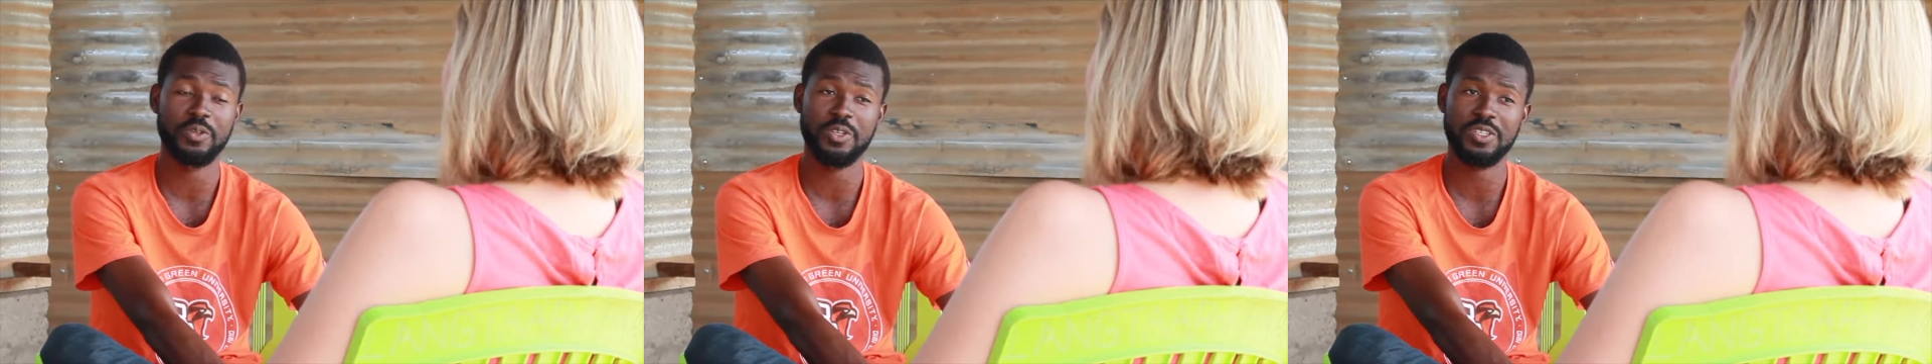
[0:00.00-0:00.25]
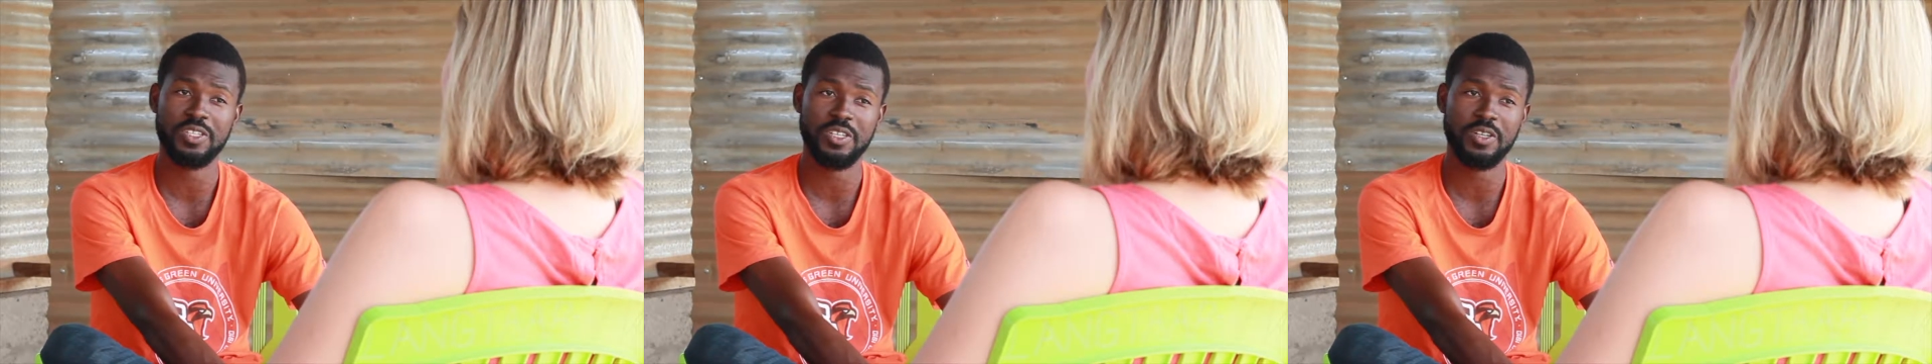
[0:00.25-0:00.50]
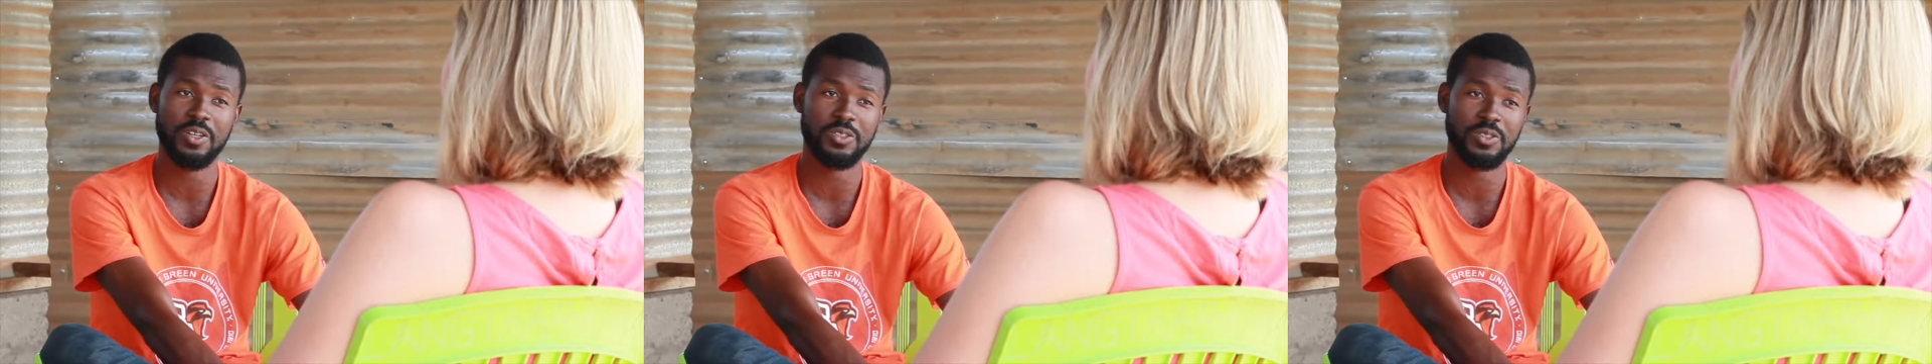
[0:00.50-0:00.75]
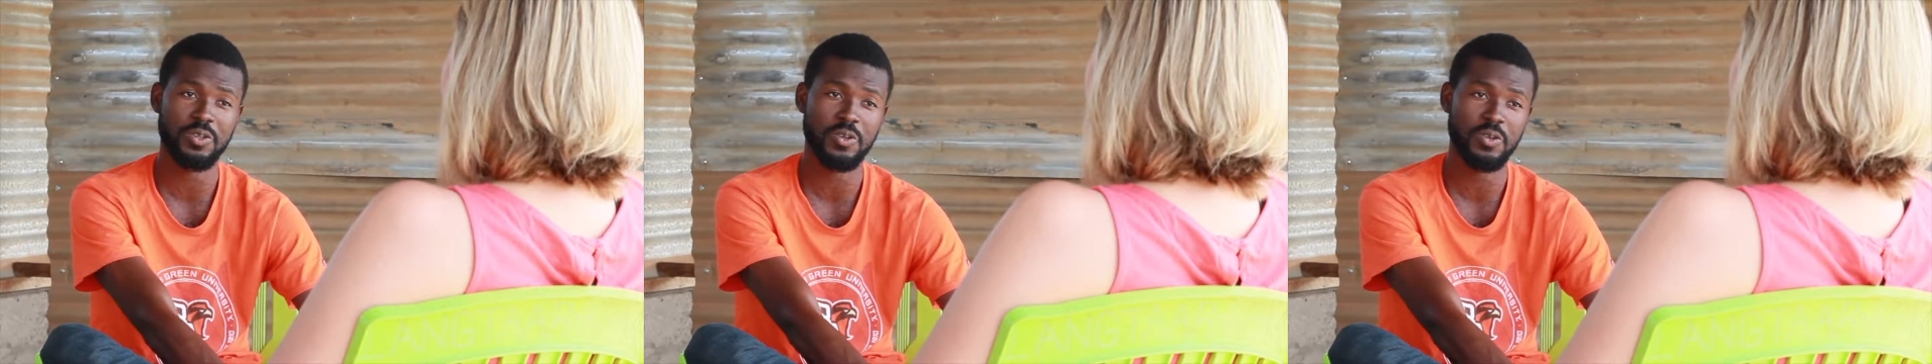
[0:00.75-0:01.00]
who is
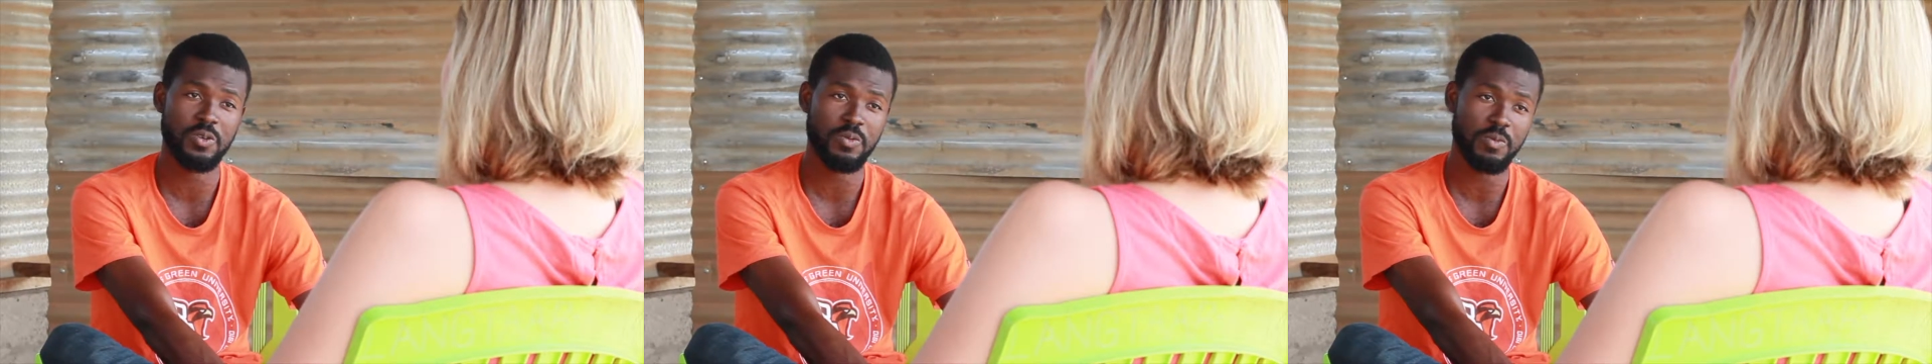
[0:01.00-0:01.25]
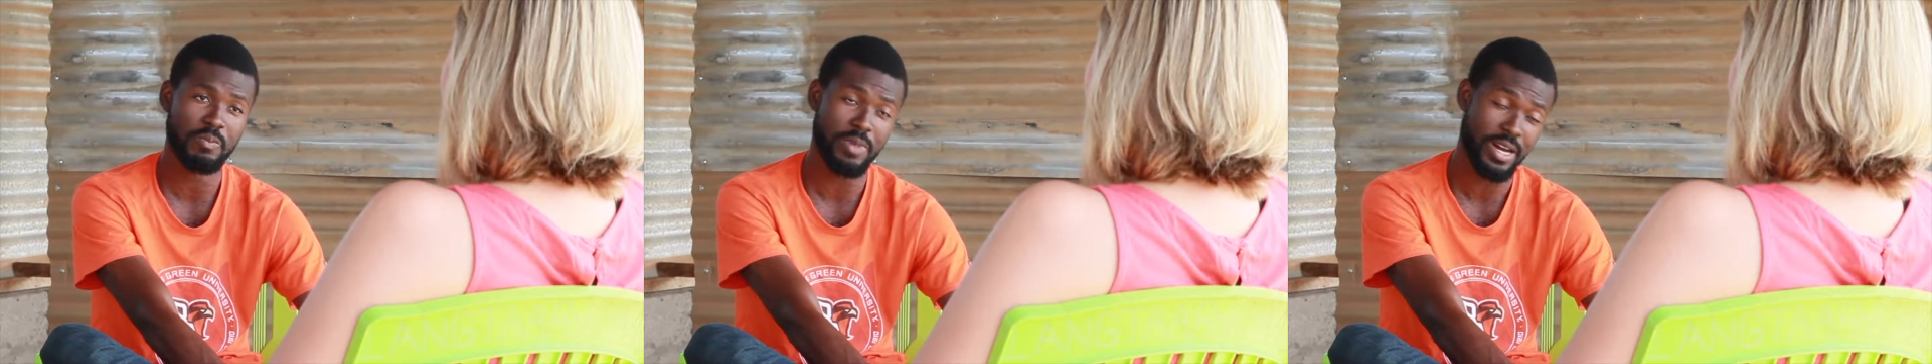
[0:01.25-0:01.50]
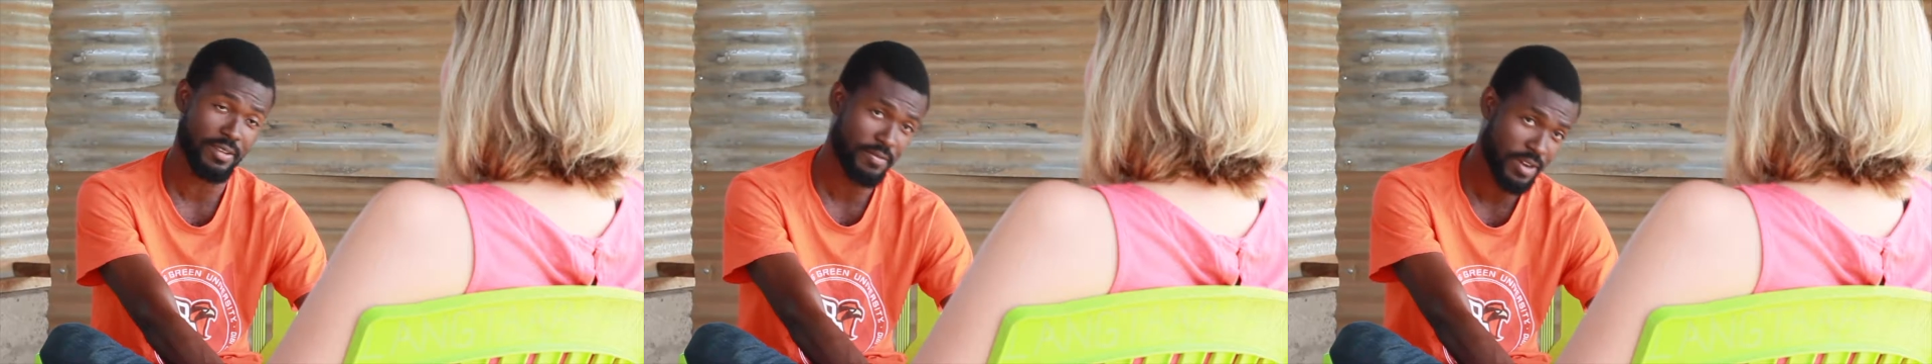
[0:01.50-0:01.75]
also my